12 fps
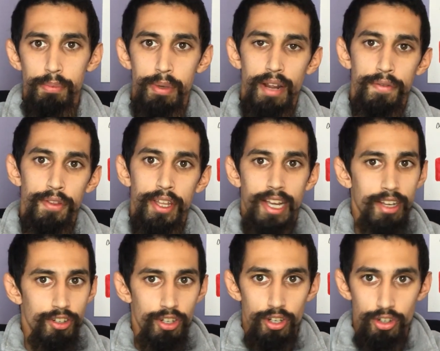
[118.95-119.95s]
but I feel like I
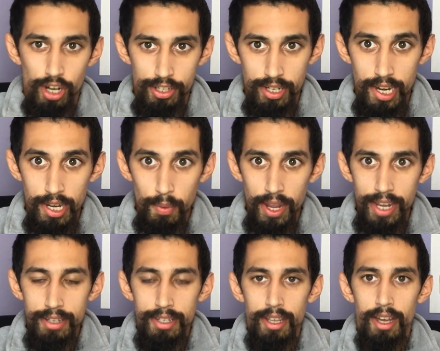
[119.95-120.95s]
should address it
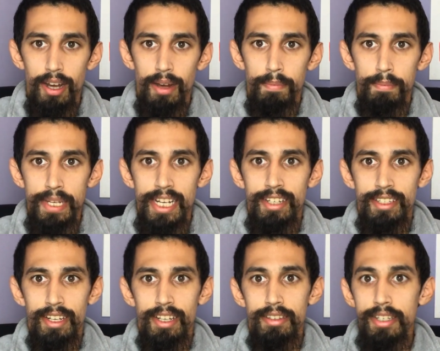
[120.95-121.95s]
anyways, because
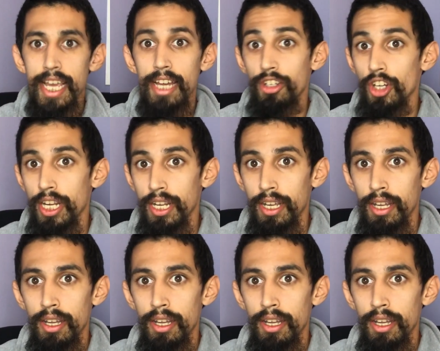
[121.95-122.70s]
it is catching